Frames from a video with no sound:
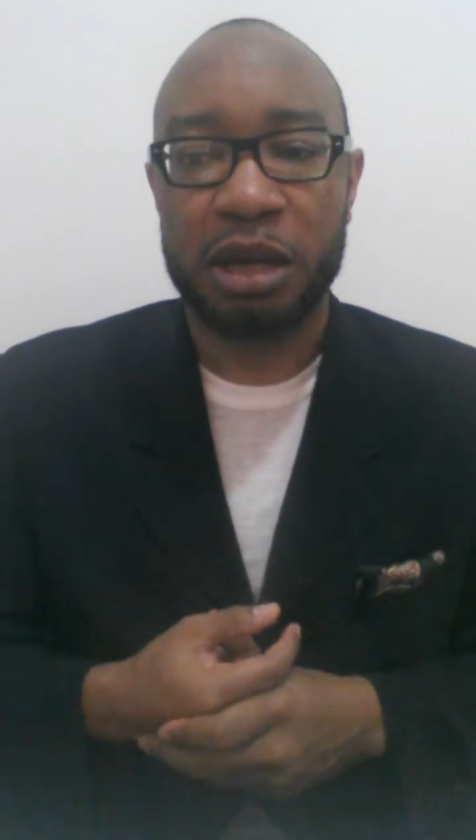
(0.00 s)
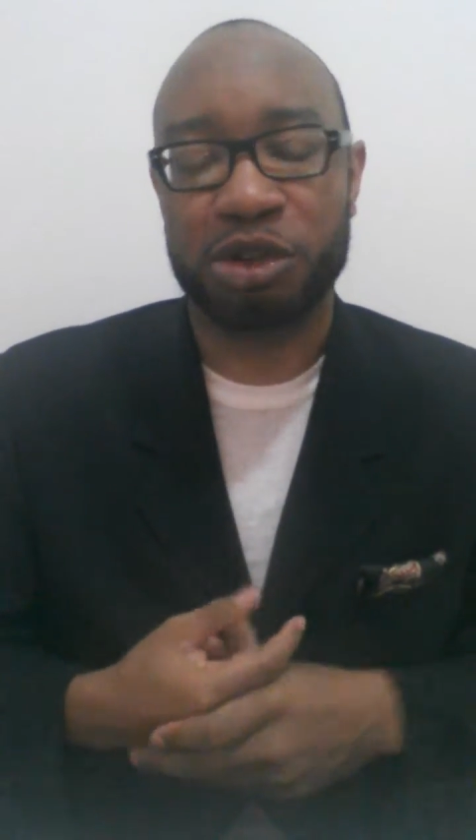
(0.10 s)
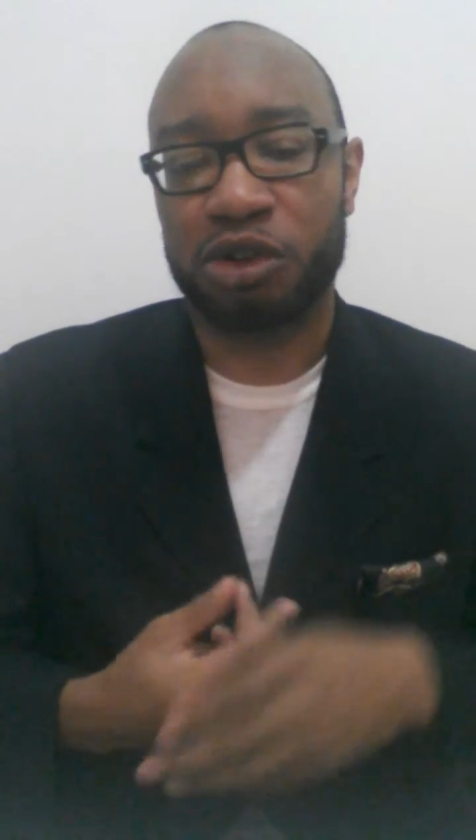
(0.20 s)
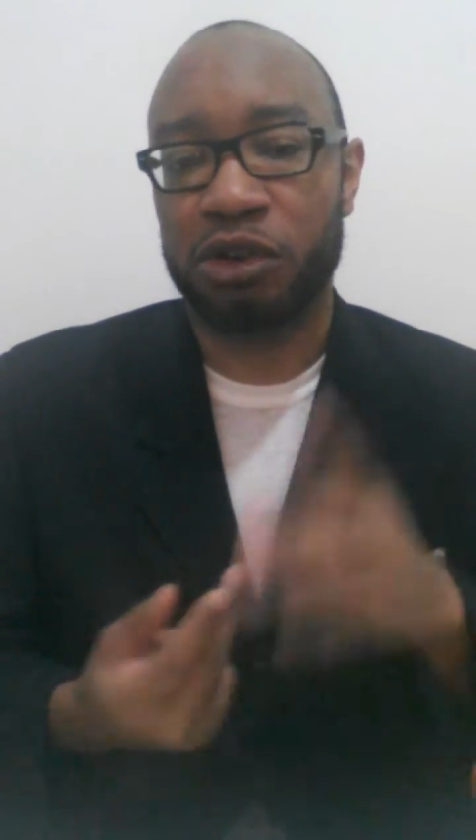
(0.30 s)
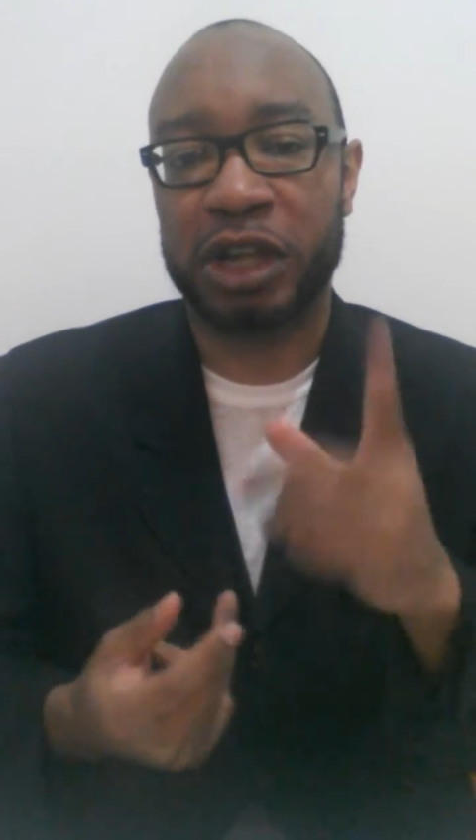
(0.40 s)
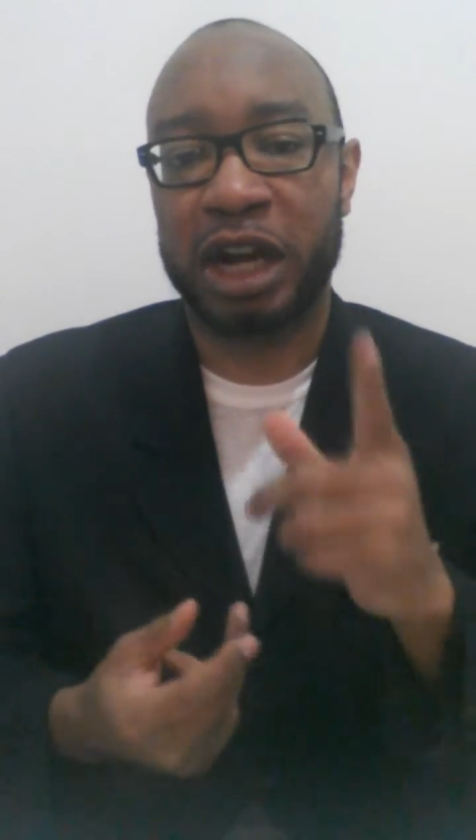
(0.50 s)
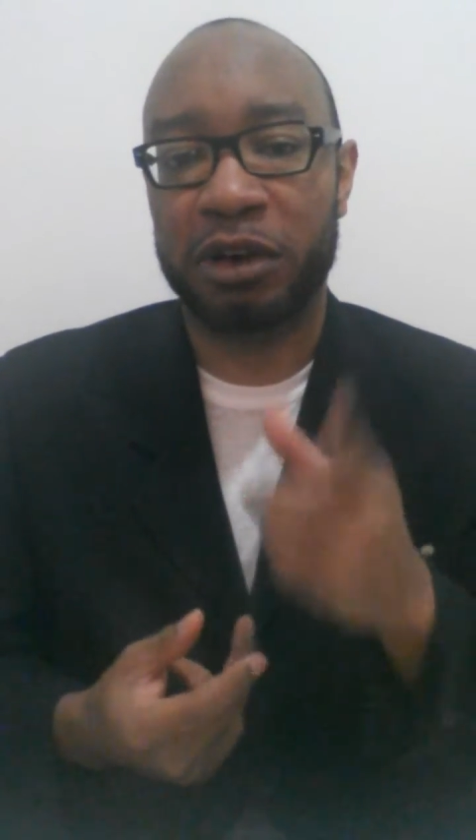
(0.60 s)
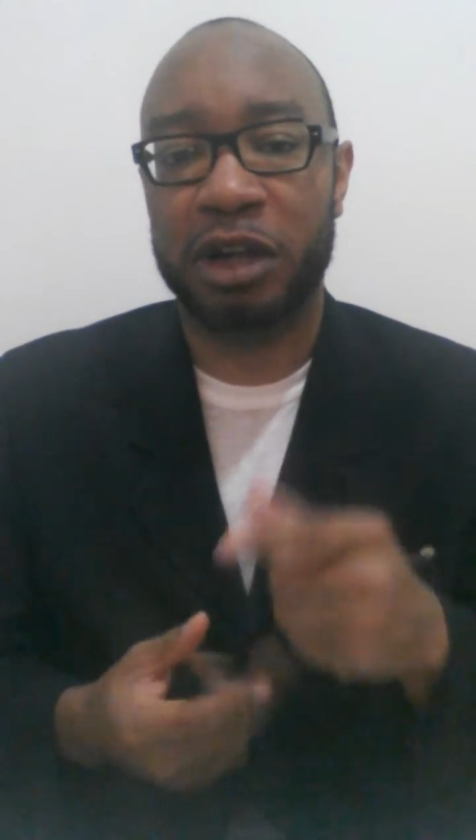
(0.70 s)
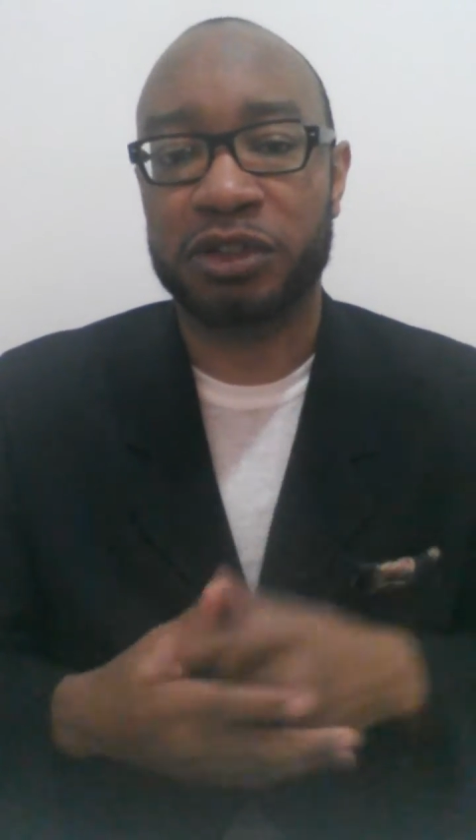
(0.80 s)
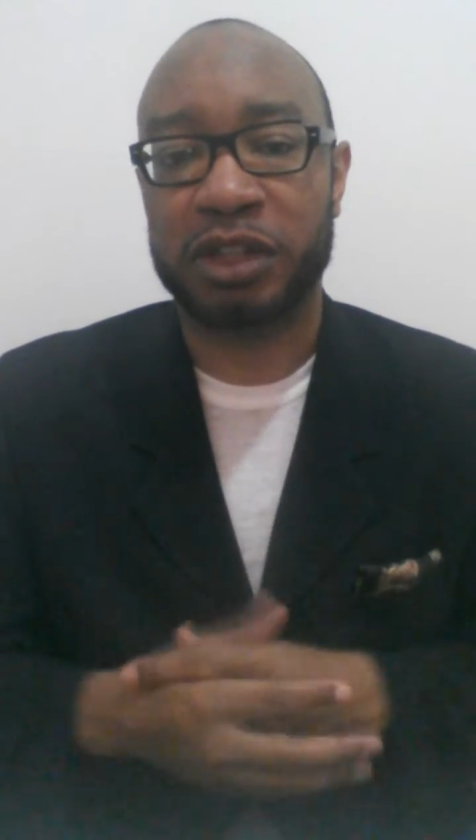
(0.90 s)
but you also got to
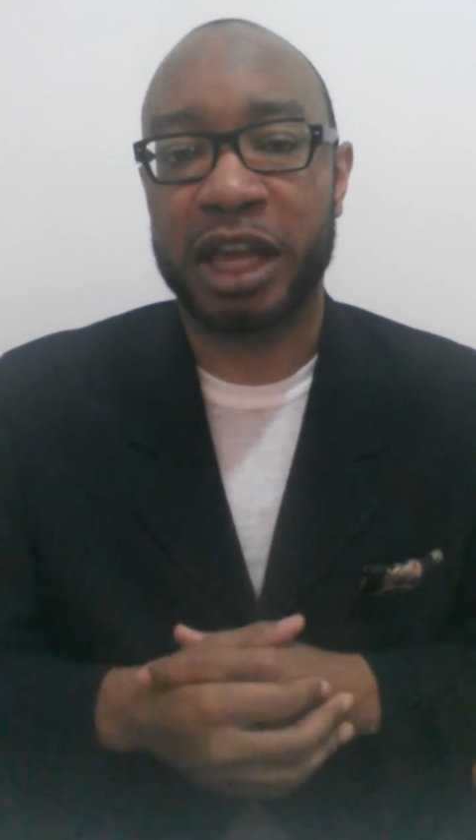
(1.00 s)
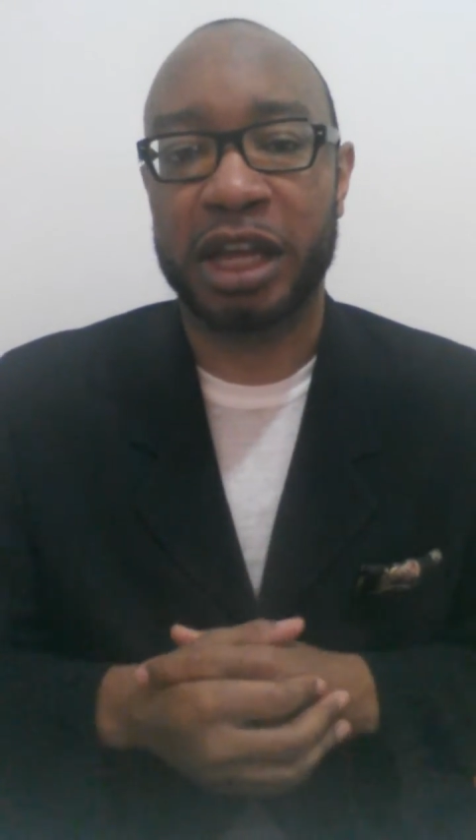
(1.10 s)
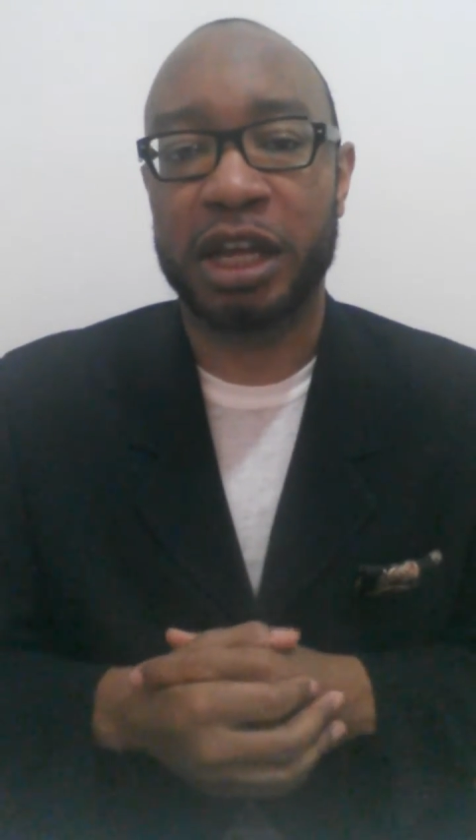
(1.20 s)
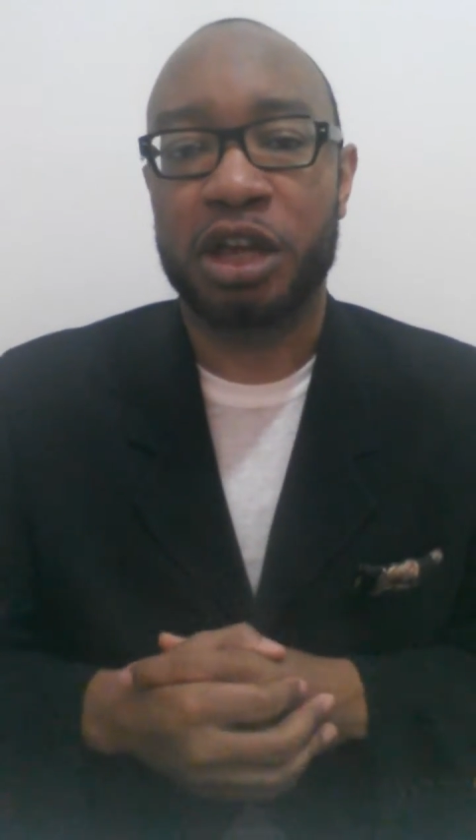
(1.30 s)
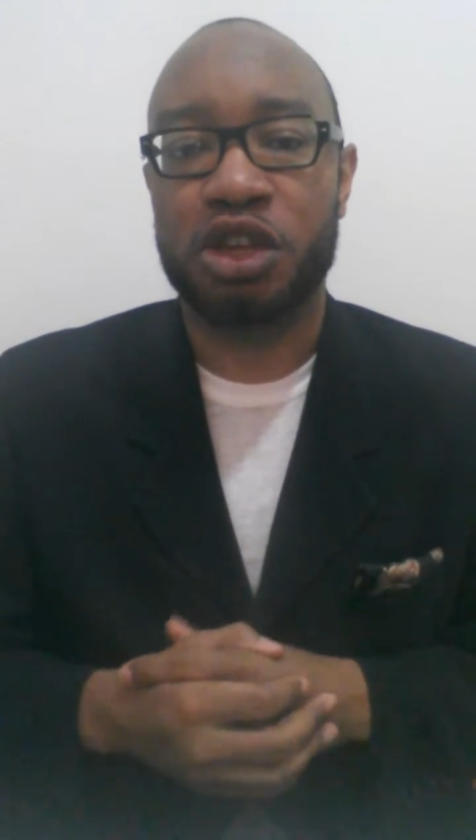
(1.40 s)
understand